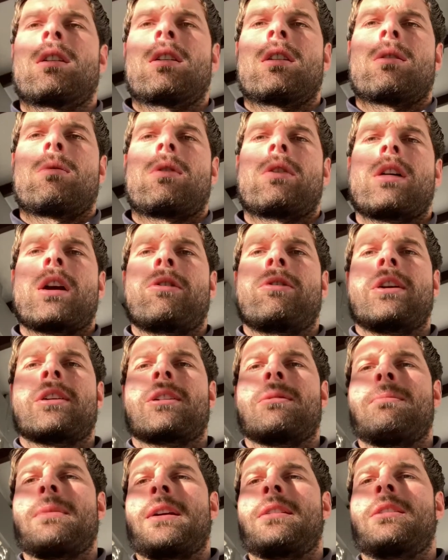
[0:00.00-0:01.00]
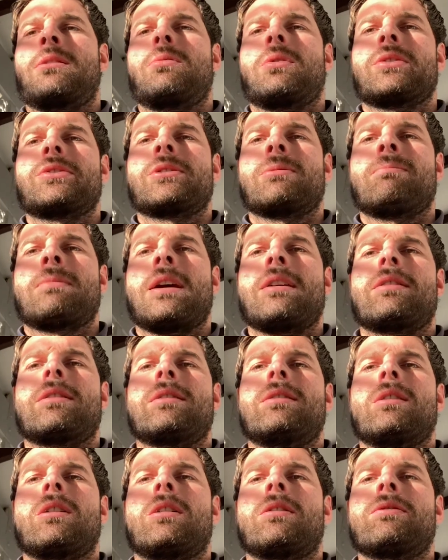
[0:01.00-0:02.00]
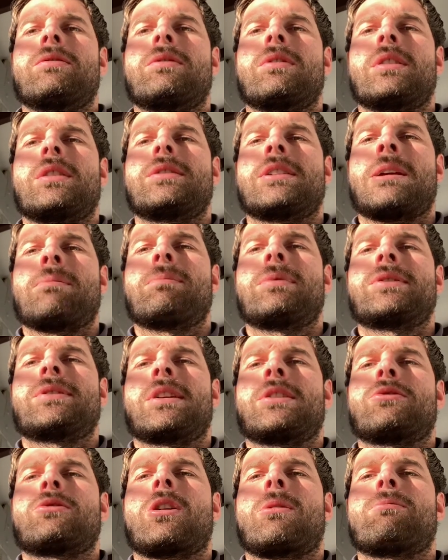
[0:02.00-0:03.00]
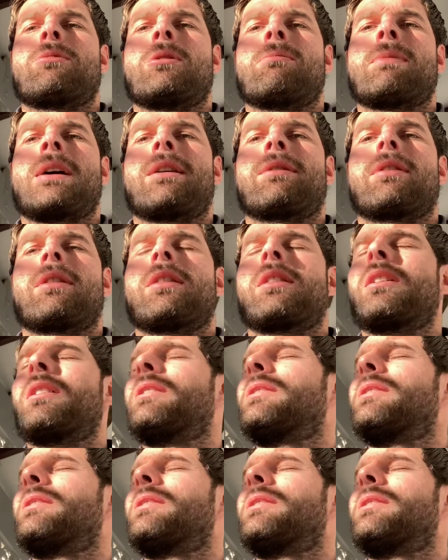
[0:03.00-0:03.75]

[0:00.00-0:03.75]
what they recommended was the method of a 10% drop per month.